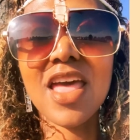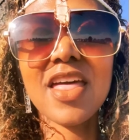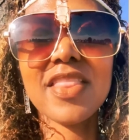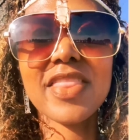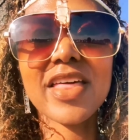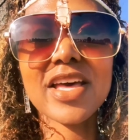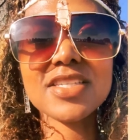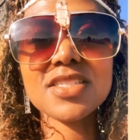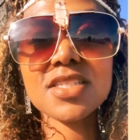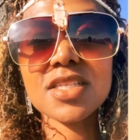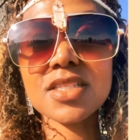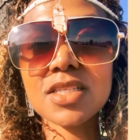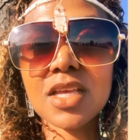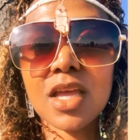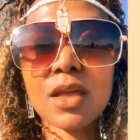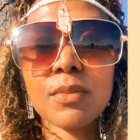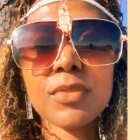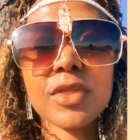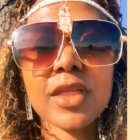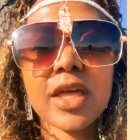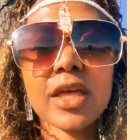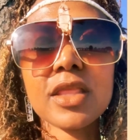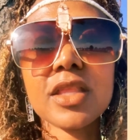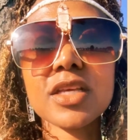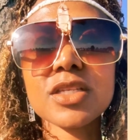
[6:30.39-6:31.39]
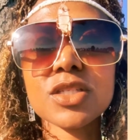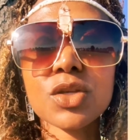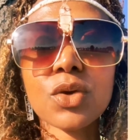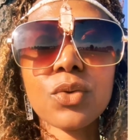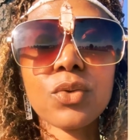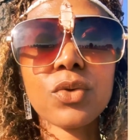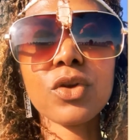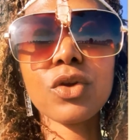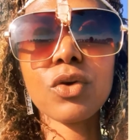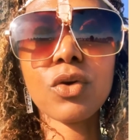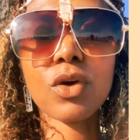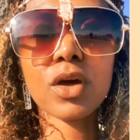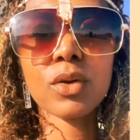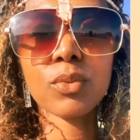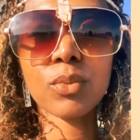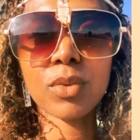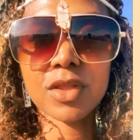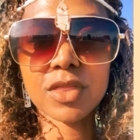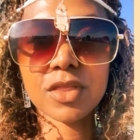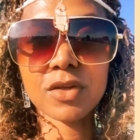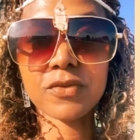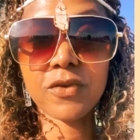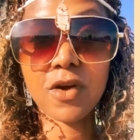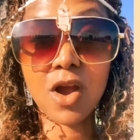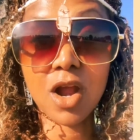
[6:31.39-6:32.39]
That's the same thing that's going on
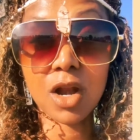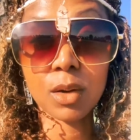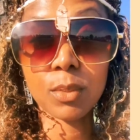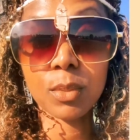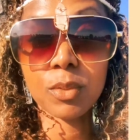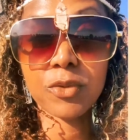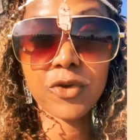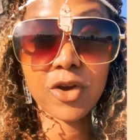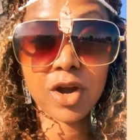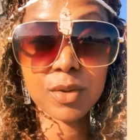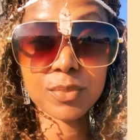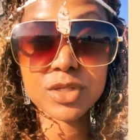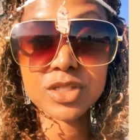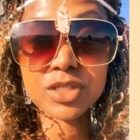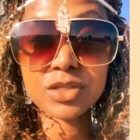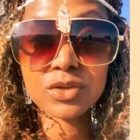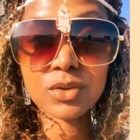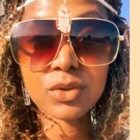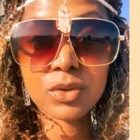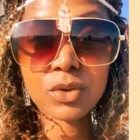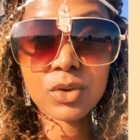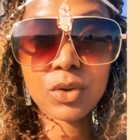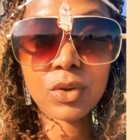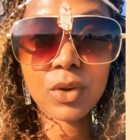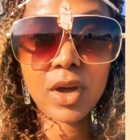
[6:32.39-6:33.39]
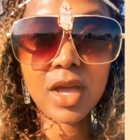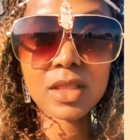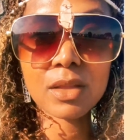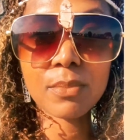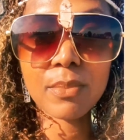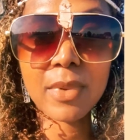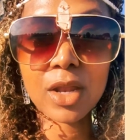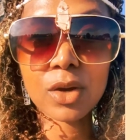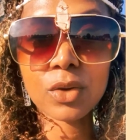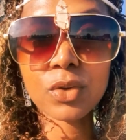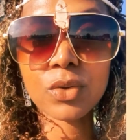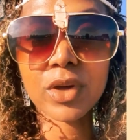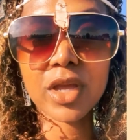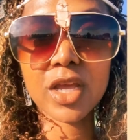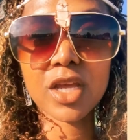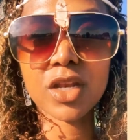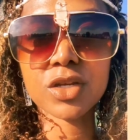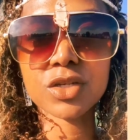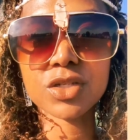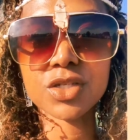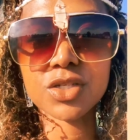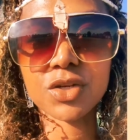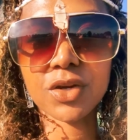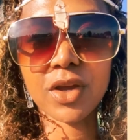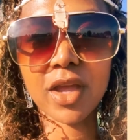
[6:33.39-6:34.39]
with the pharmaceutical and the medical
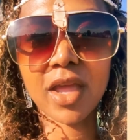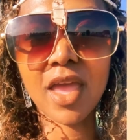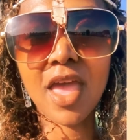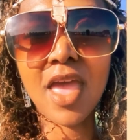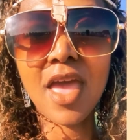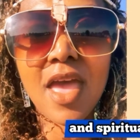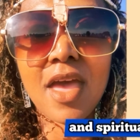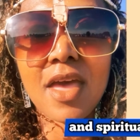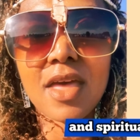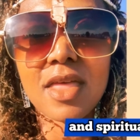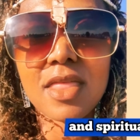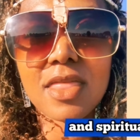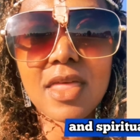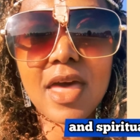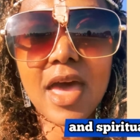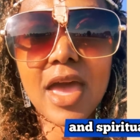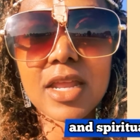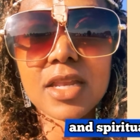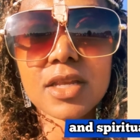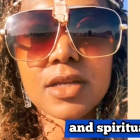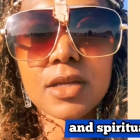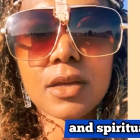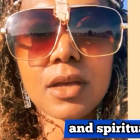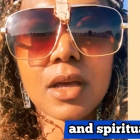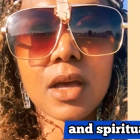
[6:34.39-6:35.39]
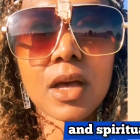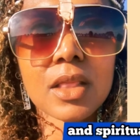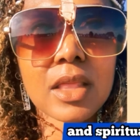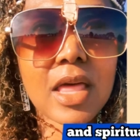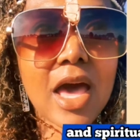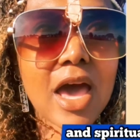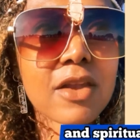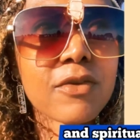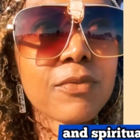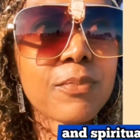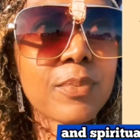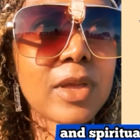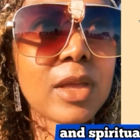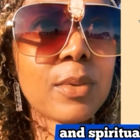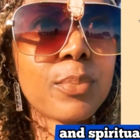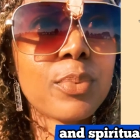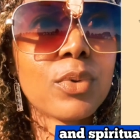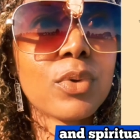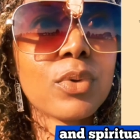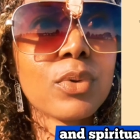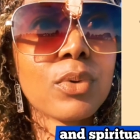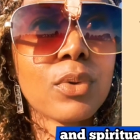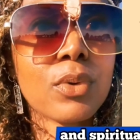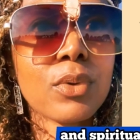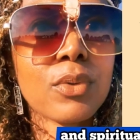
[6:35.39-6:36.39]
industry, that a lot of
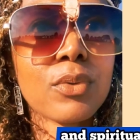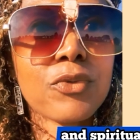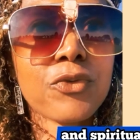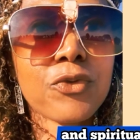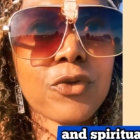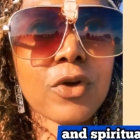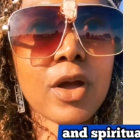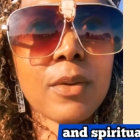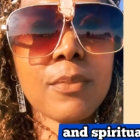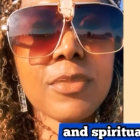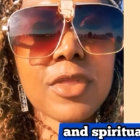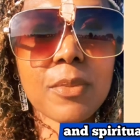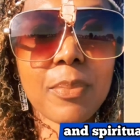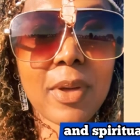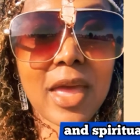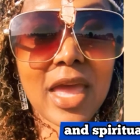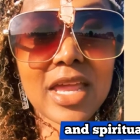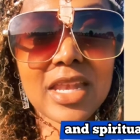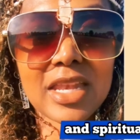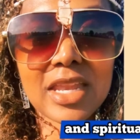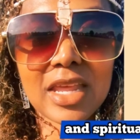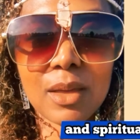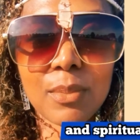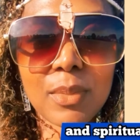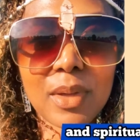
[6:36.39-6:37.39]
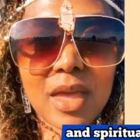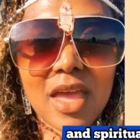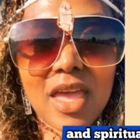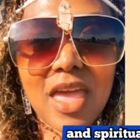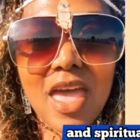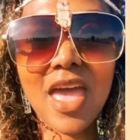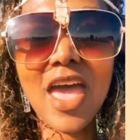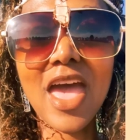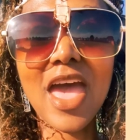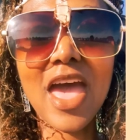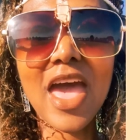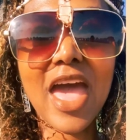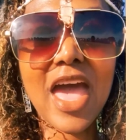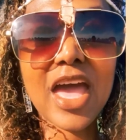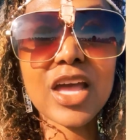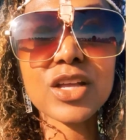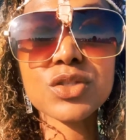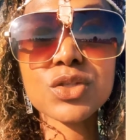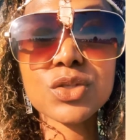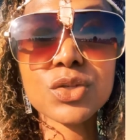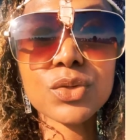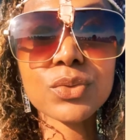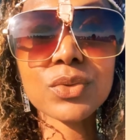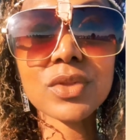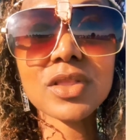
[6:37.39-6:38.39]
people from the pandemic had
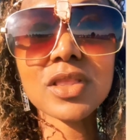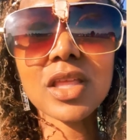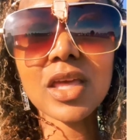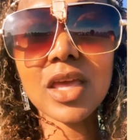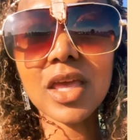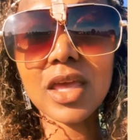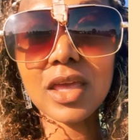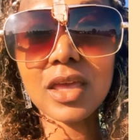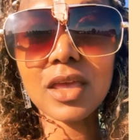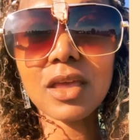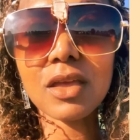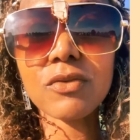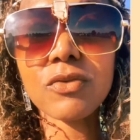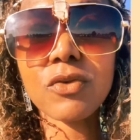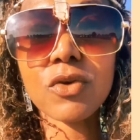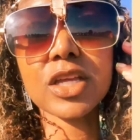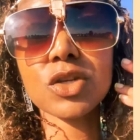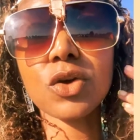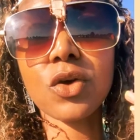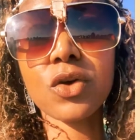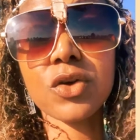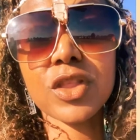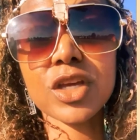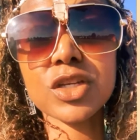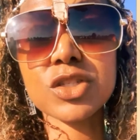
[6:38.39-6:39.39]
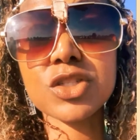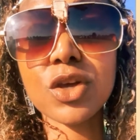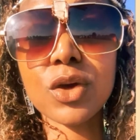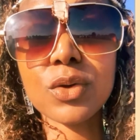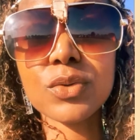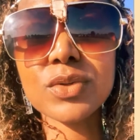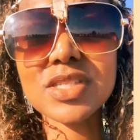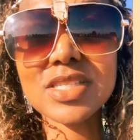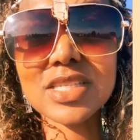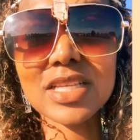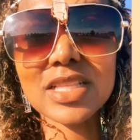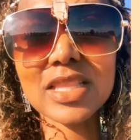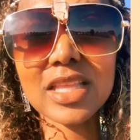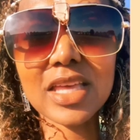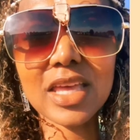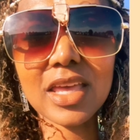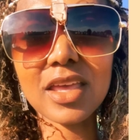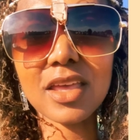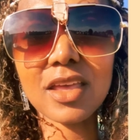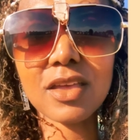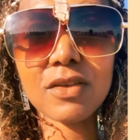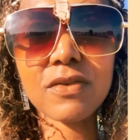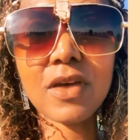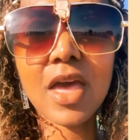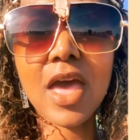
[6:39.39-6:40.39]
to leave, or they chose to
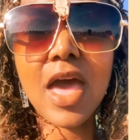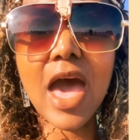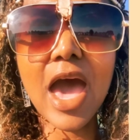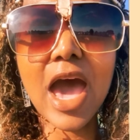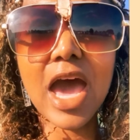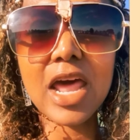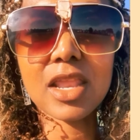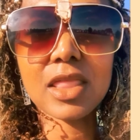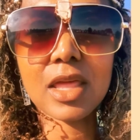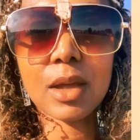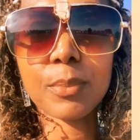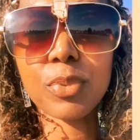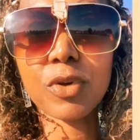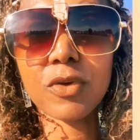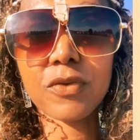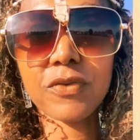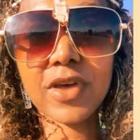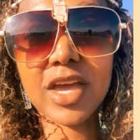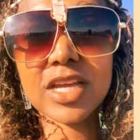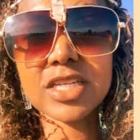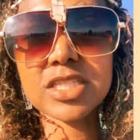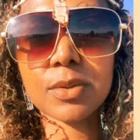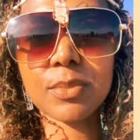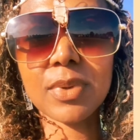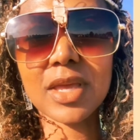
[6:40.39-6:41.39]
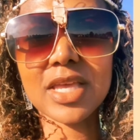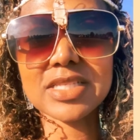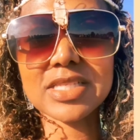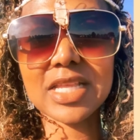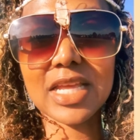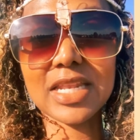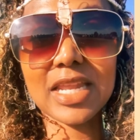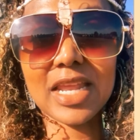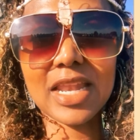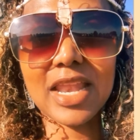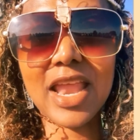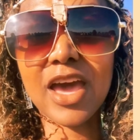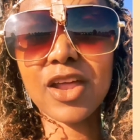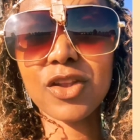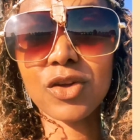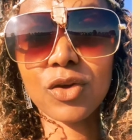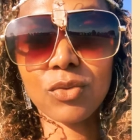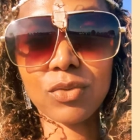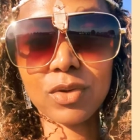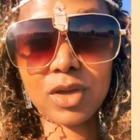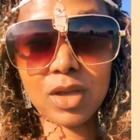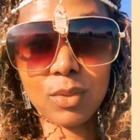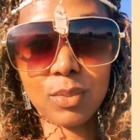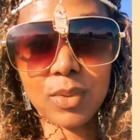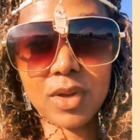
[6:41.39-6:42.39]
leave out of that profession because they did not
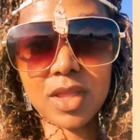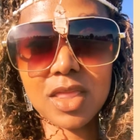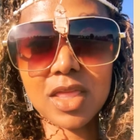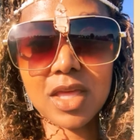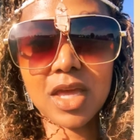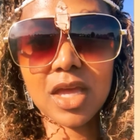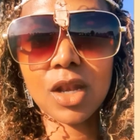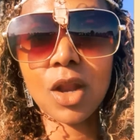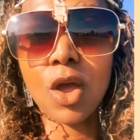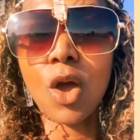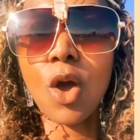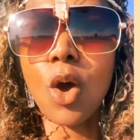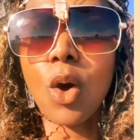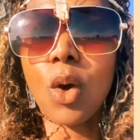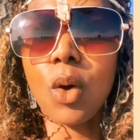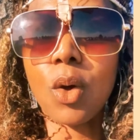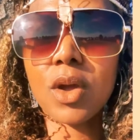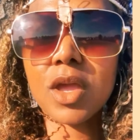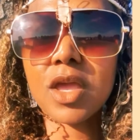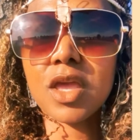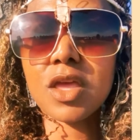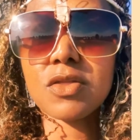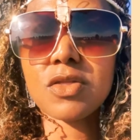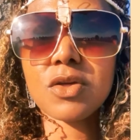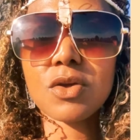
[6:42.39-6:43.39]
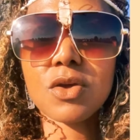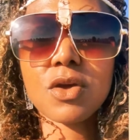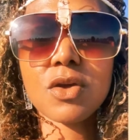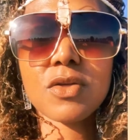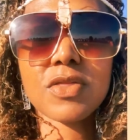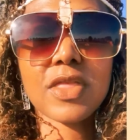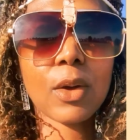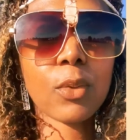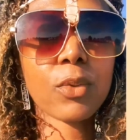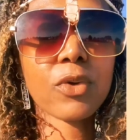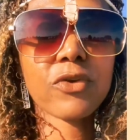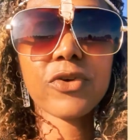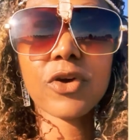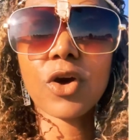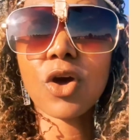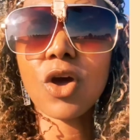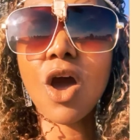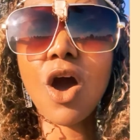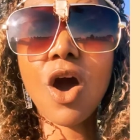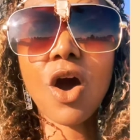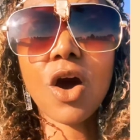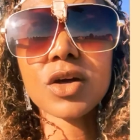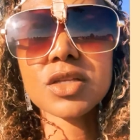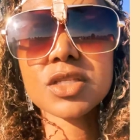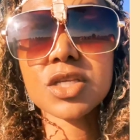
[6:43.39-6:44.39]
agree with it, or either they were felt
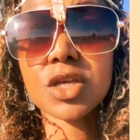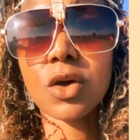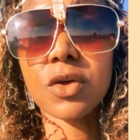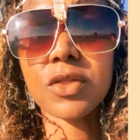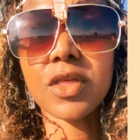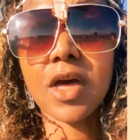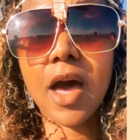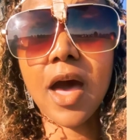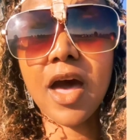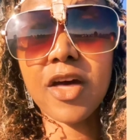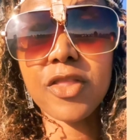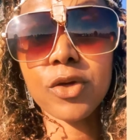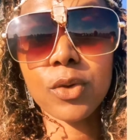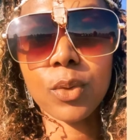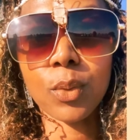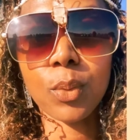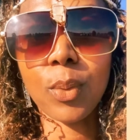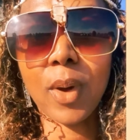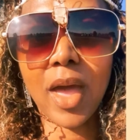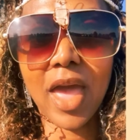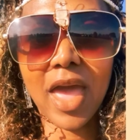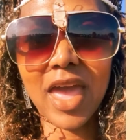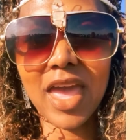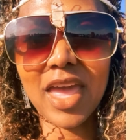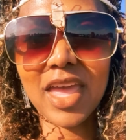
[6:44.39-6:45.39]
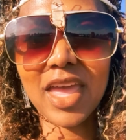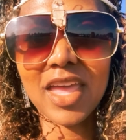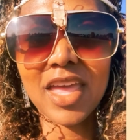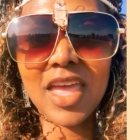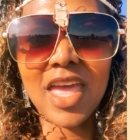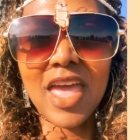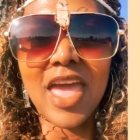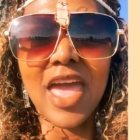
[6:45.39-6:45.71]
called to go the other way.